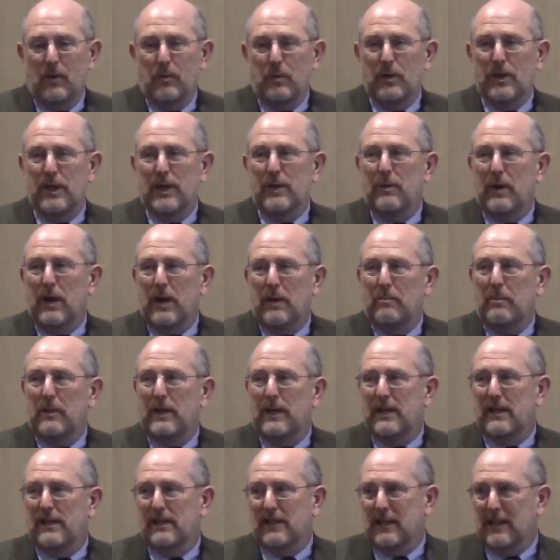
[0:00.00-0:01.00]
With
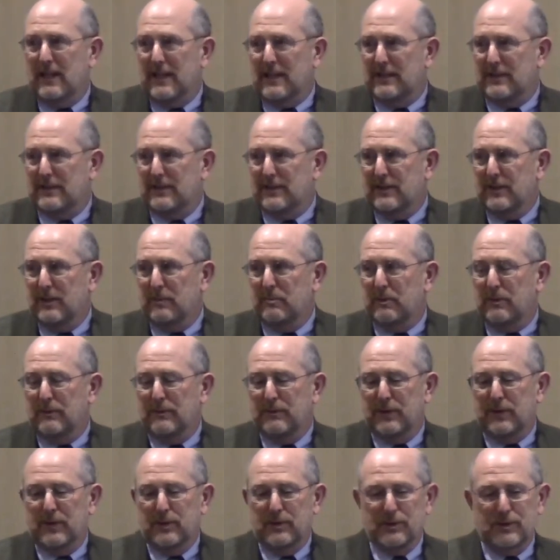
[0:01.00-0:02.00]
EYP in the last number
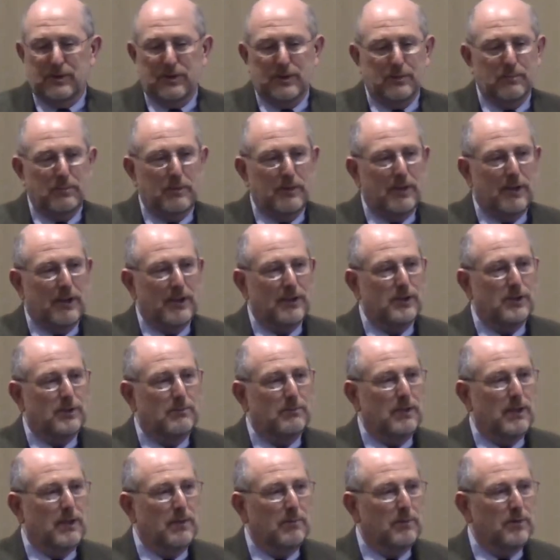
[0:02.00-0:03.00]
of years, it's been nice to
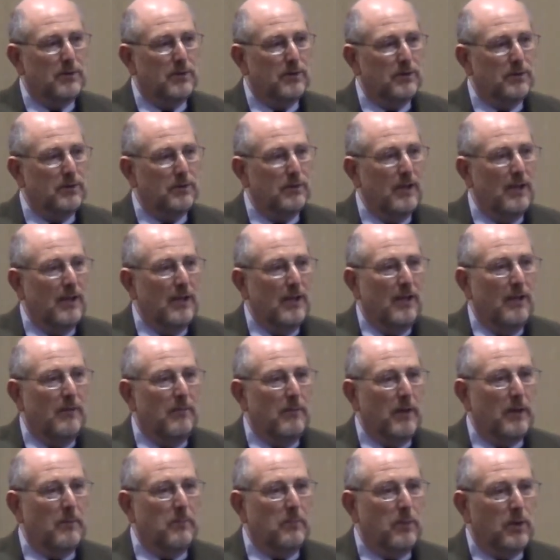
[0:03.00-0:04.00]
be able to
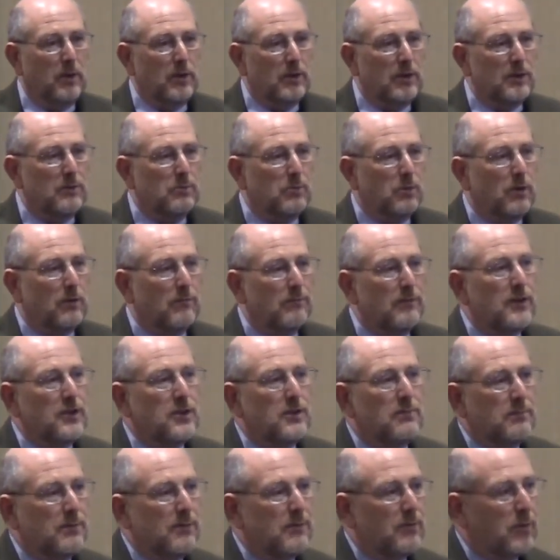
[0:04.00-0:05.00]
make buildings more
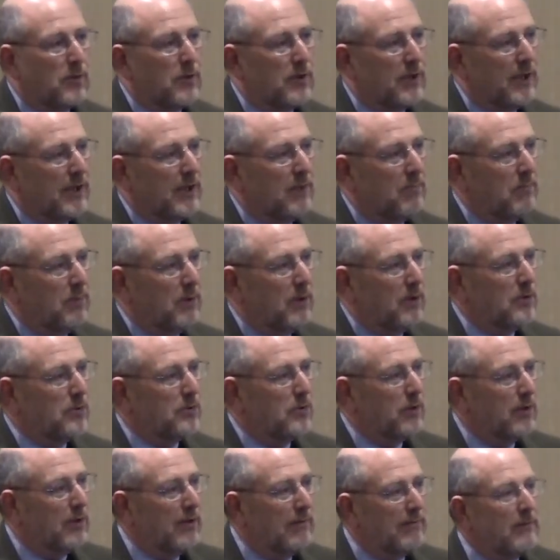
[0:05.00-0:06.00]
efficient before they get built,
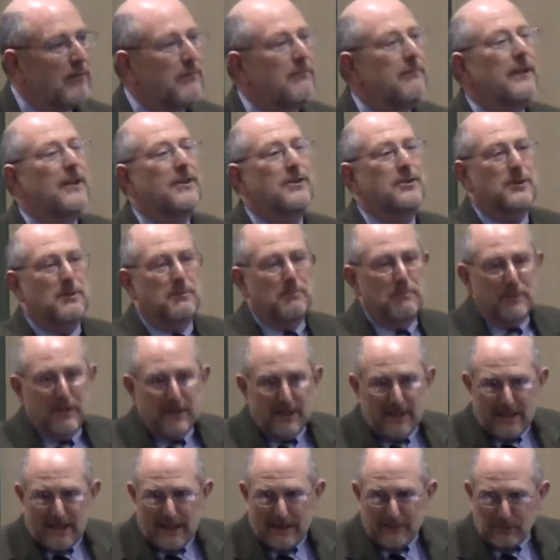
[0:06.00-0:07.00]
so I don't have to fix them
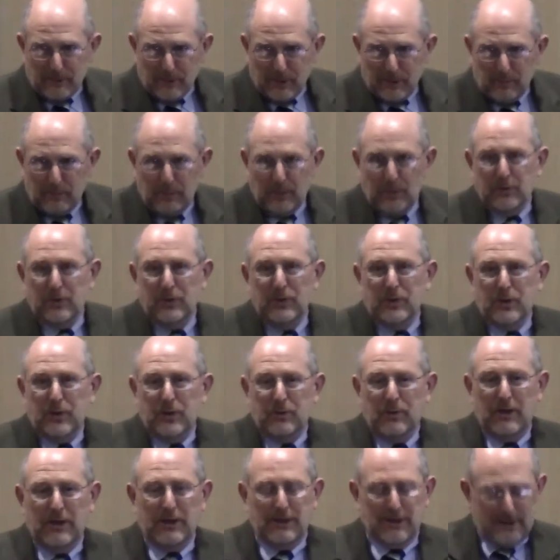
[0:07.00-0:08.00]
after they're built
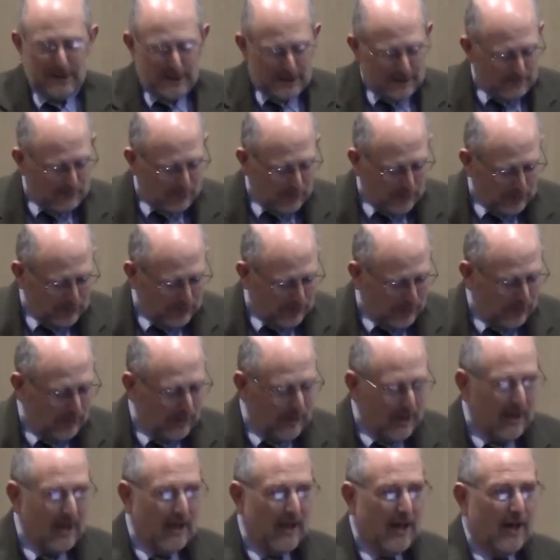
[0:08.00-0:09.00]
incorrectly anymore.
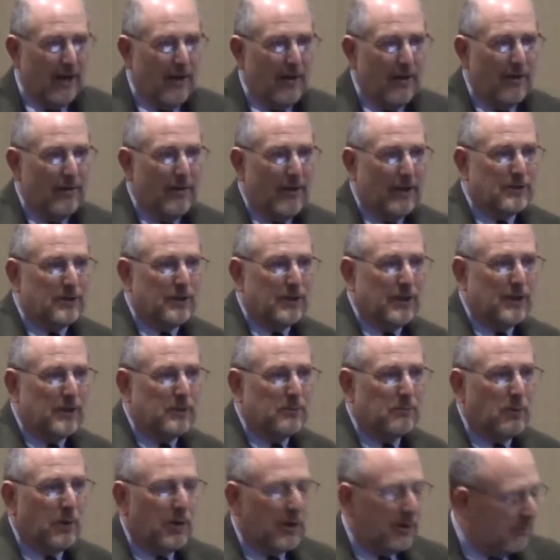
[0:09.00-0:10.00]
So that's a
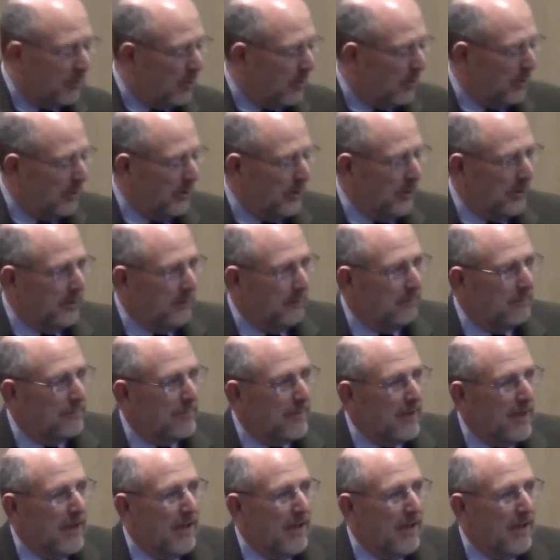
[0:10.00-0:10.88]
nice part of what we do.